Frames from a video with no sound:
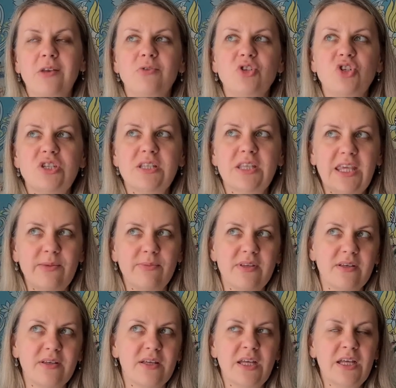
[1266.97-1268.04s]
We just keep
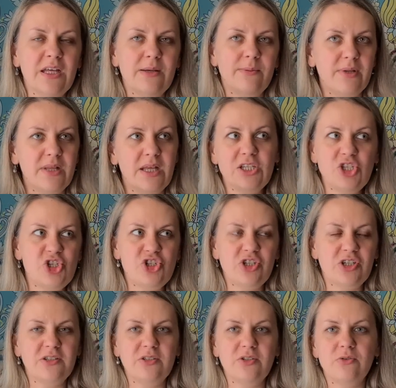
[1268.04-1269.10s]
the blinds
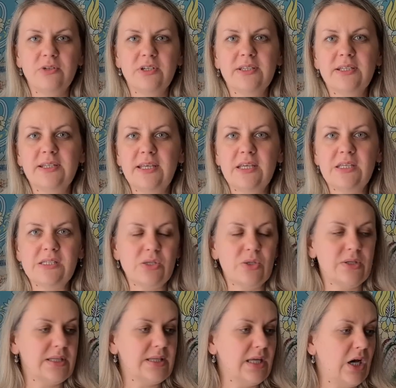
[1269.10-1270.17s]
shut during the day so
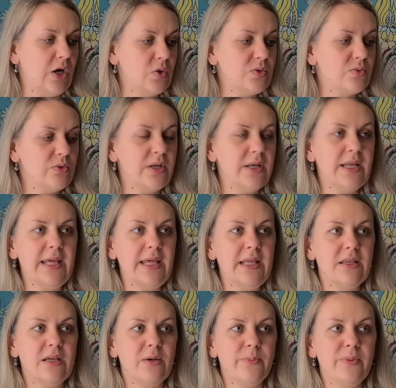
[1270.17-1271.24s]
that the house wouldn't
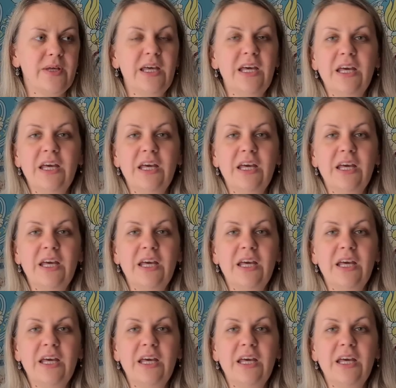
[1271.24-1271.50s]
heat up.